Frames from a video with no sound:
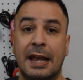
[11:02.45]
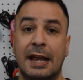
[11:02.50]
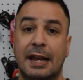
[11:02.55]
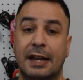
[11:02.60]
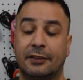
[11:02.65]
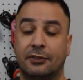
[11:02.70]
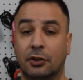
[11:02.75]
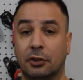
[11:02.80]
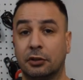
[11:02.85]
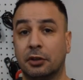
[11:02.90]

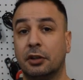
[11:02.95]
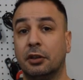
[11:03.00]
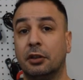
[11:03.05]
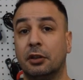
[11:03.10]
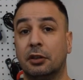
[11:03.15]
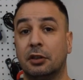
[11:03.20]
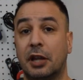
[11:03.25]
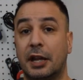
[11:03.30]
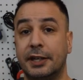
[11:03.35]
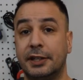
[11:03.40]
It's a little
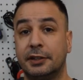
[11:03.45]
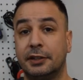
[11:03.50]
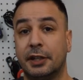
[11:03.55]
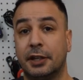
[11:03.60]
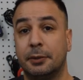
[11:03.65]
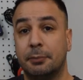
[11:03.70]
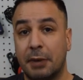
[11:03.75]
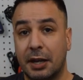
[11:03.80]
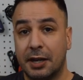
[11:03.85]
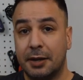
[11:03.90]
light
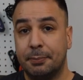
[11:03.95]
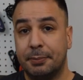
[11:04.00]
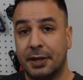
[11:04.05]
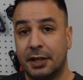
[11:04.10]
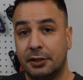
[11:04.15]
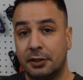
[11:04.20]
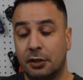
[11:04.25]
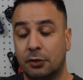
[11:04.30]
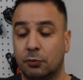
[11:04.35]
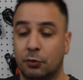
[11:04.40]
in my
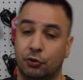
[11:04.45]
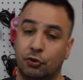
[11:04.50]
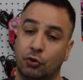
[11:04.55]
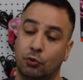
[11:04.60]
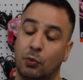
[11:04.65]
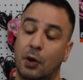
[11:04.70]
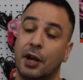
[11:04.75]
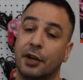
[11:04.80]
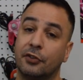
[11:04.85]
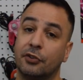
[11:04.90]
opinion, which is
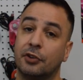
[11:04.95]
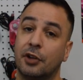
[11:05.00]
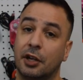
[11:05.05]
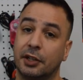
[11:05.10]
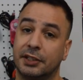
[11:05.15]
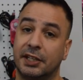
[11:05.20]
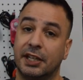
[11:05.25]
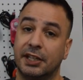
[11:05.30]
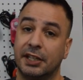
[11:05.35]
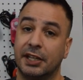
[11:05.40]
why it's not
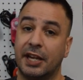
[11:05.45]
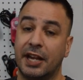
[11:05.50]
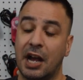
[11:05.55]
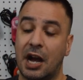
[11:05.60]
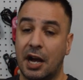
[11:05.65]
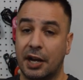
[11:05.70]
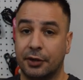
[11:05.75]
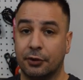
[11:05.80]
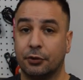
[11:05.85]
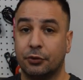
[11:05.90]
getting a
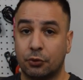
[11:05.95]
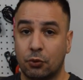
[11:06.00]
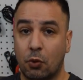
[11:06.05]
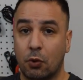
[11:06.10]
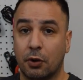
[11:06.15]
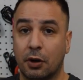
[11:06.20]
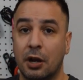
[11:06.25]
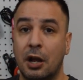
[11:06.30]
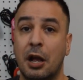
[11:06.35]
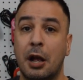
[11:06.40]
higher
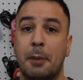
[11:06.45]
score,